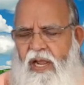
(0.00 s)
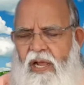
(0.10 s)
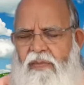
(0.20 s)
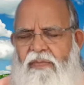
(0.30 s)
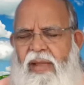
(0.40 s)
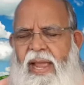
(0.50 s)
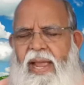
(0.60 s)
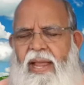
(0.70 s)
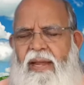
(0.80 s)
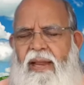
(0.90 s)
come
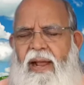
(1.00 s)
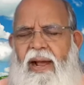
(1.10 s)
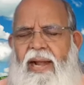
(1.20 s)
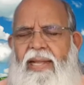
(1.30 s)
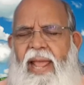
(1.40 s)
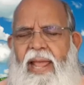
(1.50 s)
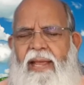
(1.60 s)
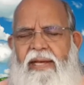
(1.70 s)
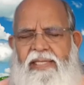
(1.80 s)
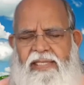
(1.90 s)
and attack
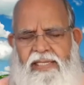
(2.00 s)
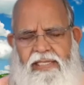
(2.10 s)
us,